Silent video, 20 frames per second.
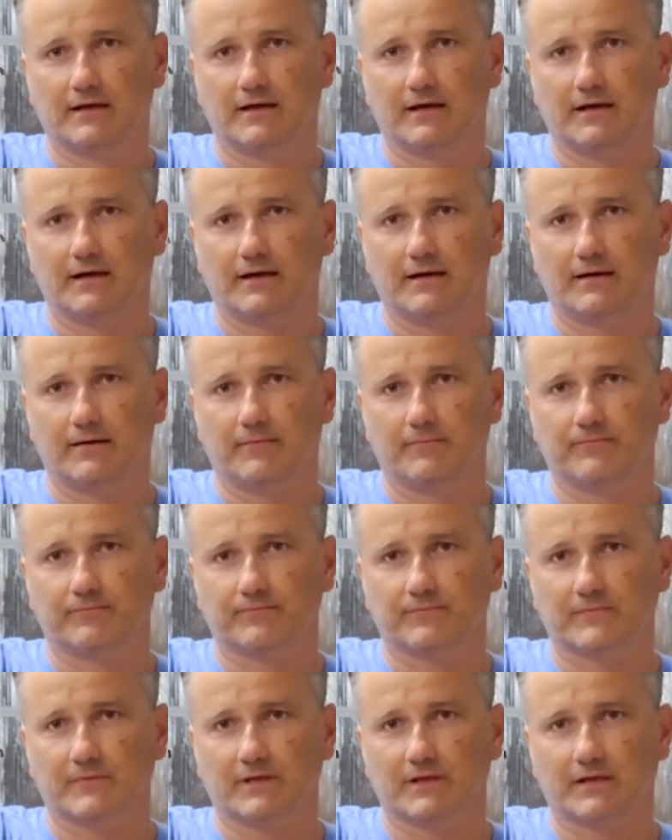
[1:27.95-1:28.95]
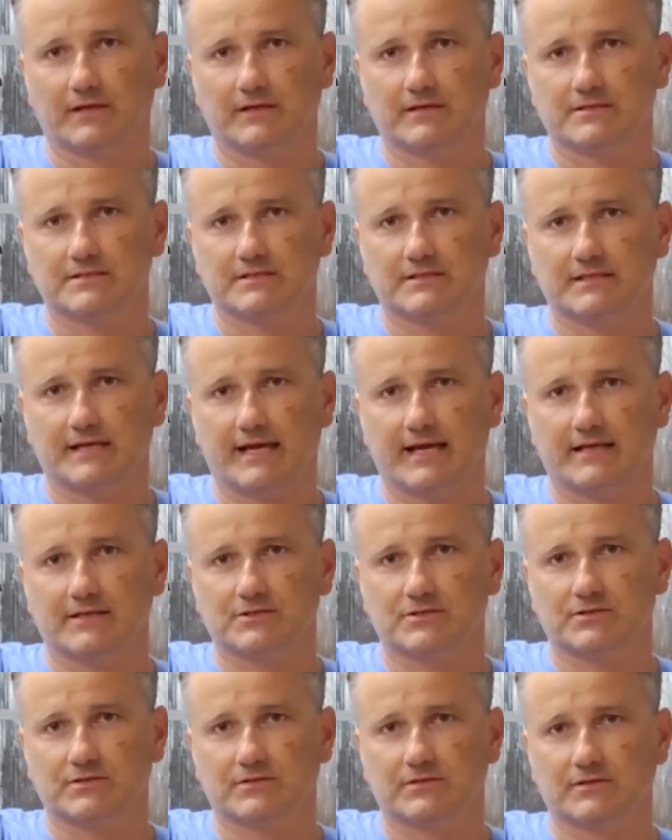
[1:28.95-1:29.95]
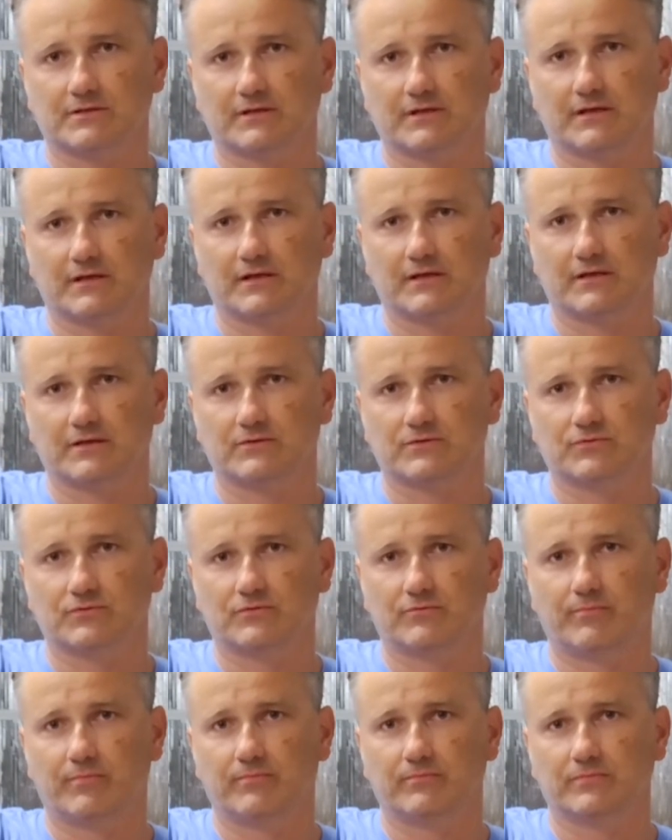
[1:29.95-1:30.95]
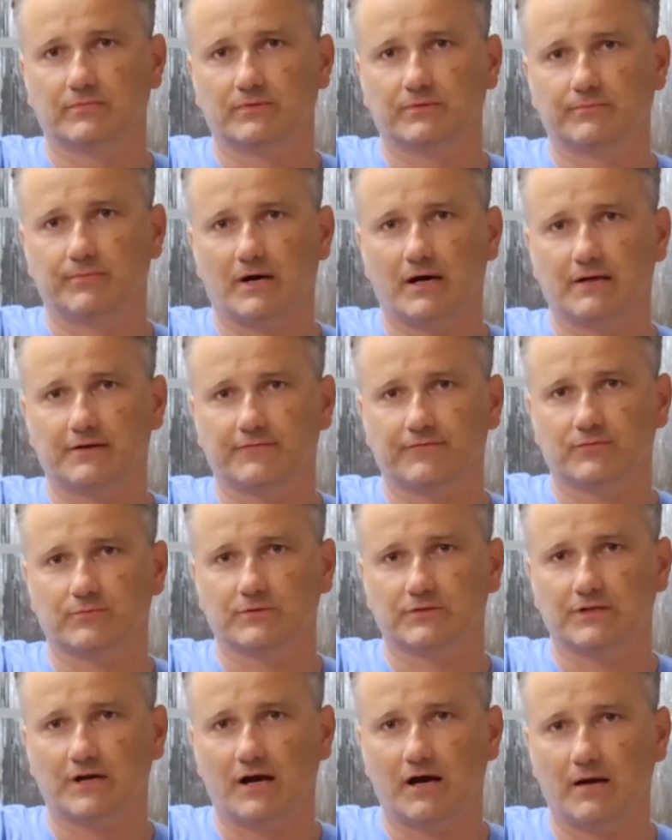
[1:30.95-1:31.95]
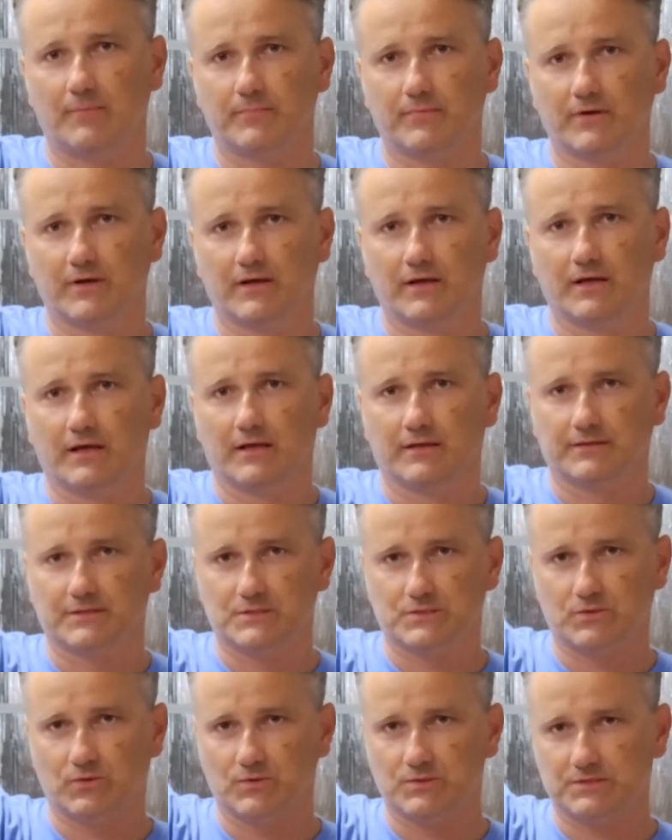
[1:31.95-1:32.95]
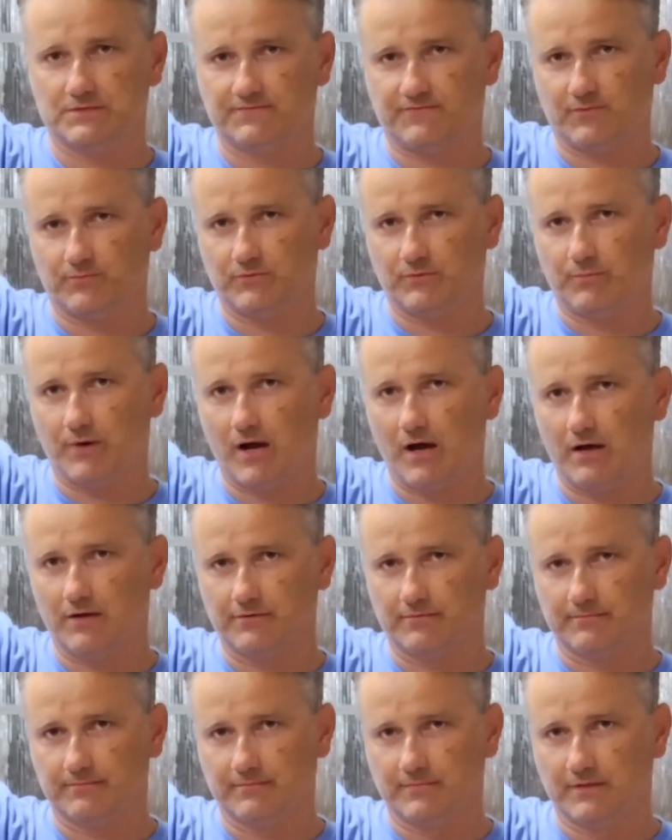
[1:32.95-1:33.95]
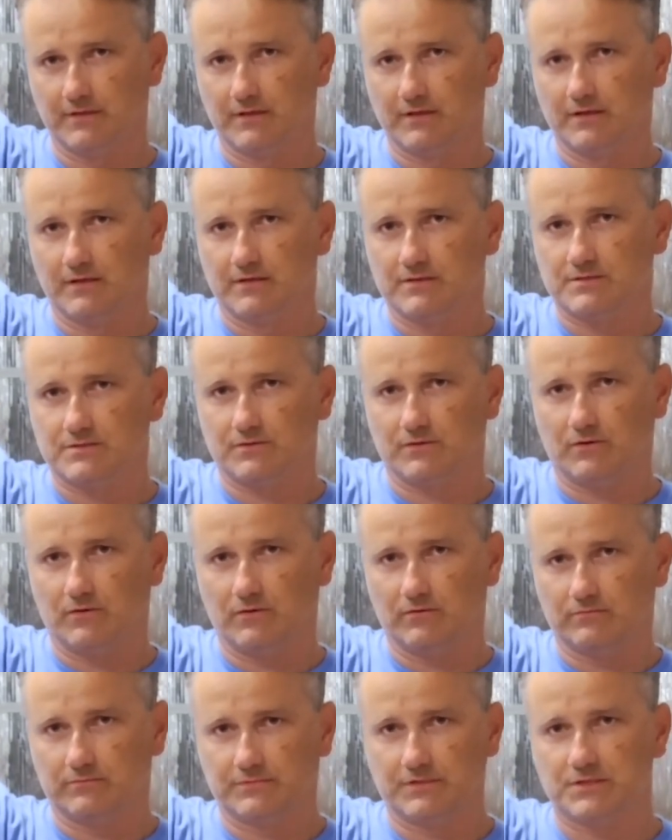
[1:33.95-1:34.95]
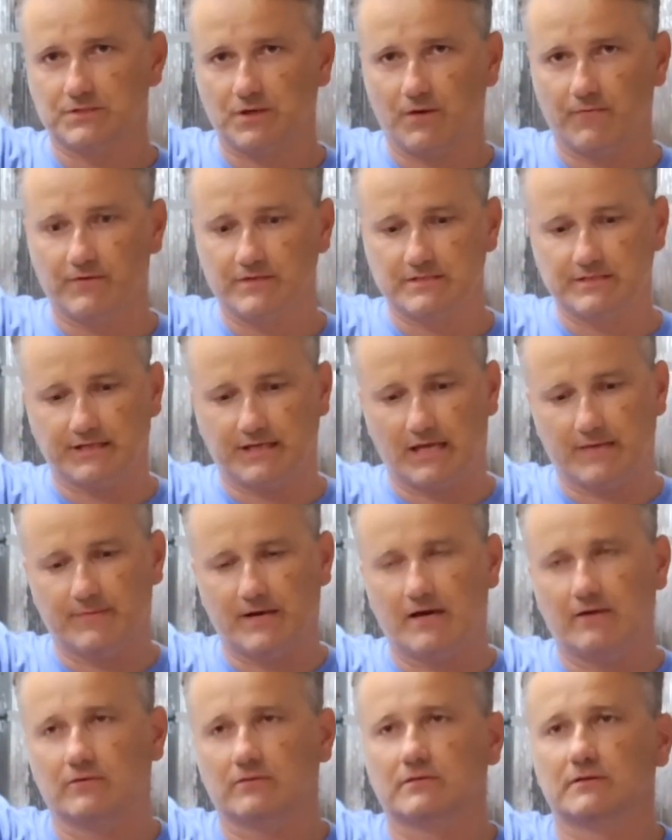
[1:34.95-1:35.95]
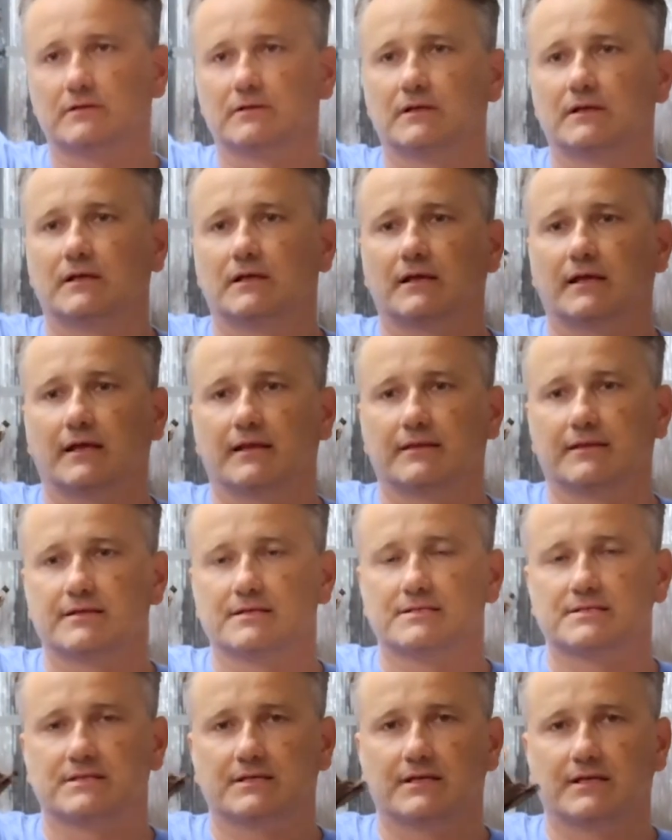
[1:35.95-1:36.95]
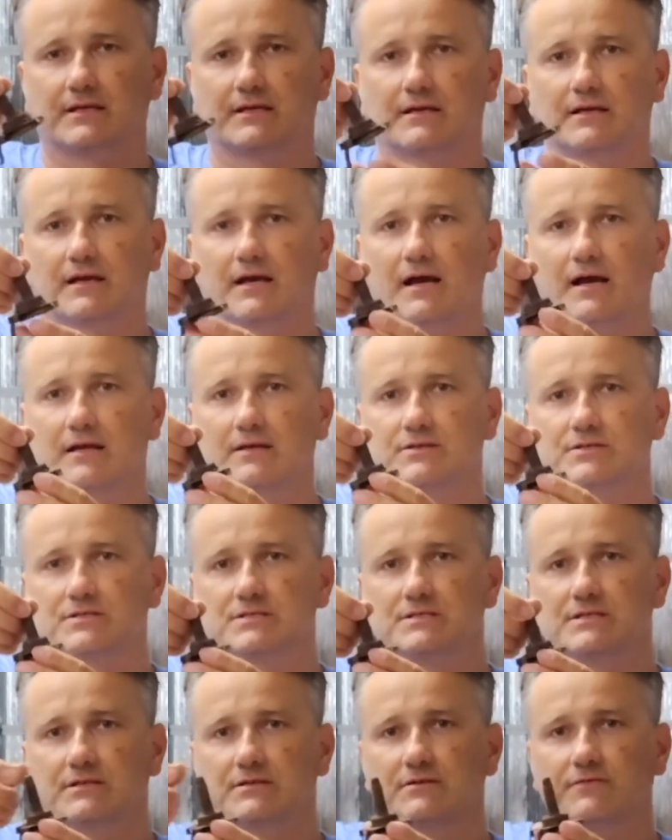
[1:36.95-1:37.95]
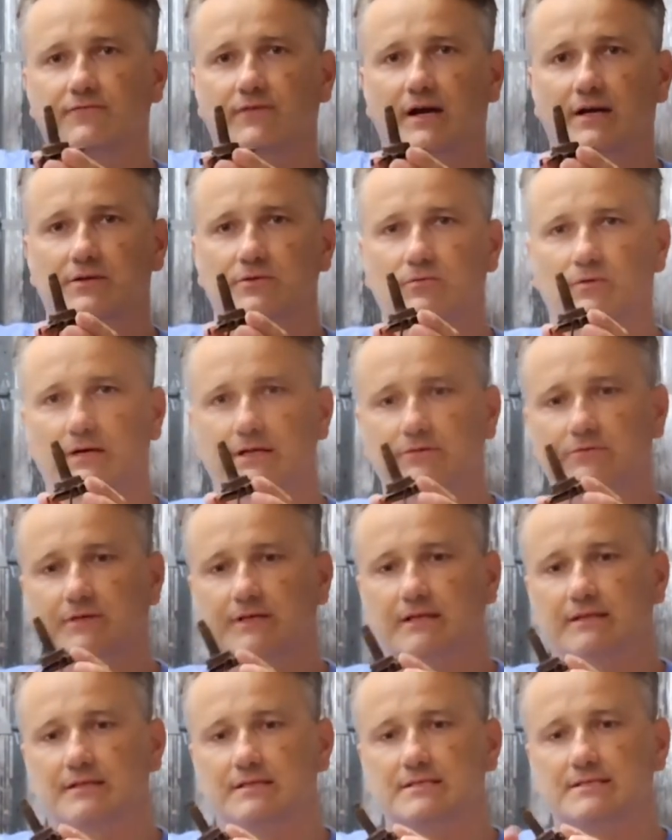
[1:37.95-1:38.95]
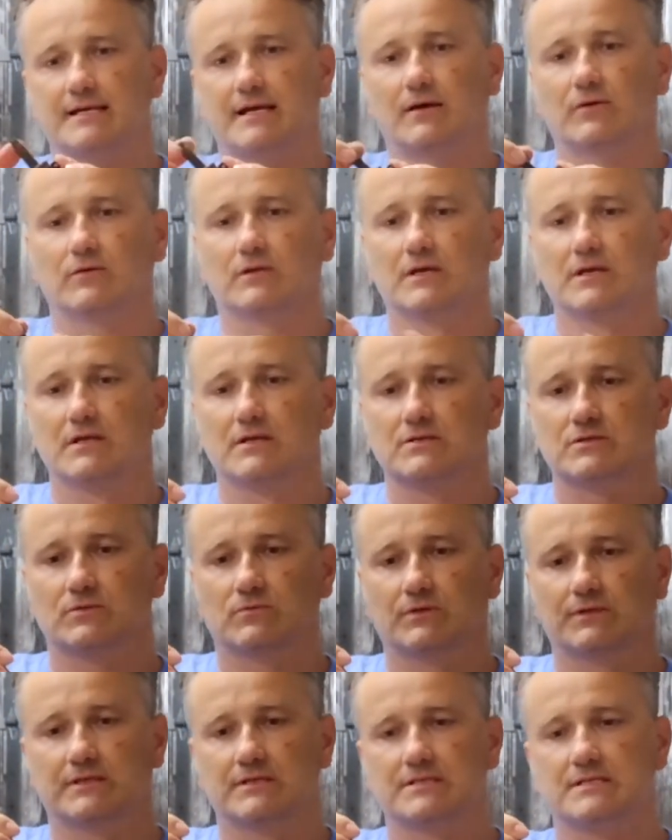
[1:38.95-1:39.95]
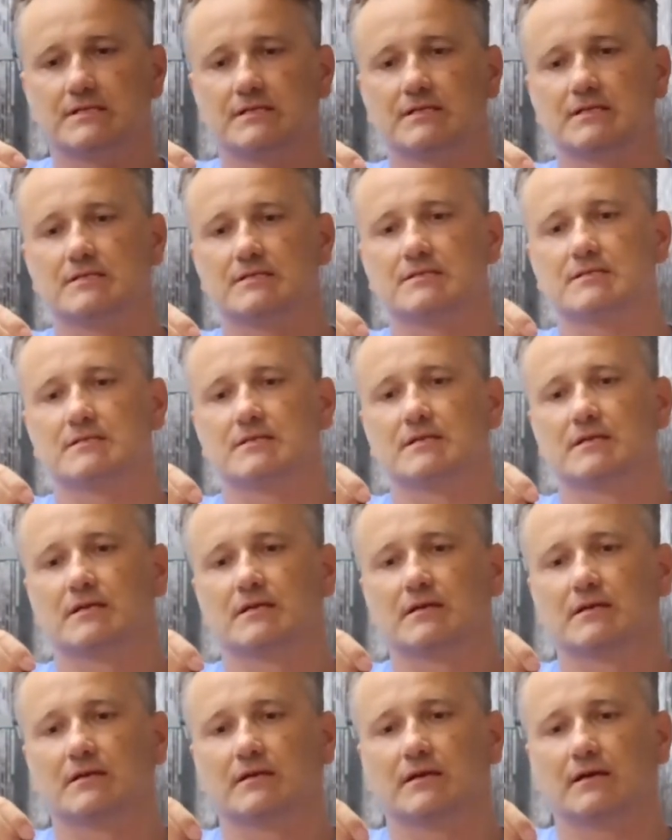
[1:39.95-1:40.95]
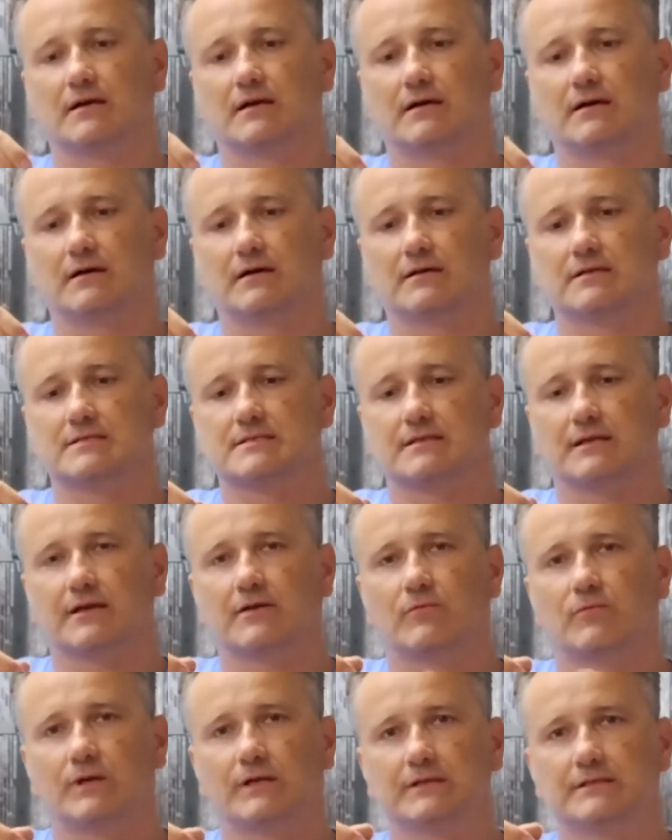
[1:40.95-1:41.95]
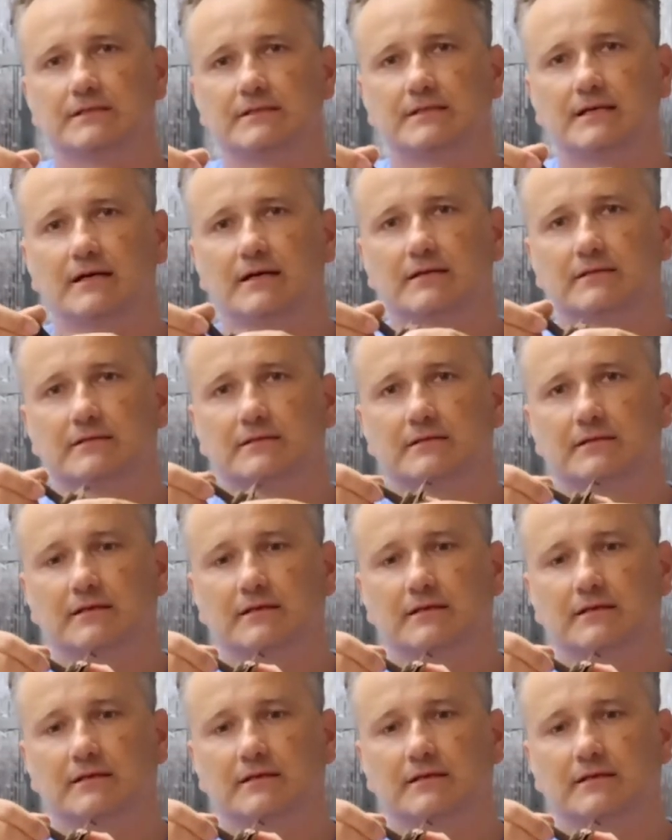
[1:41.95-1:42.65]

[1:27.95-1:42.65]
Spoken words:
and it's attached to the body from the top, and this goes in from the bottom. So this obviously came out, and this thing, I just needed to find a way to get this out. So what this is, it's like a welded nut.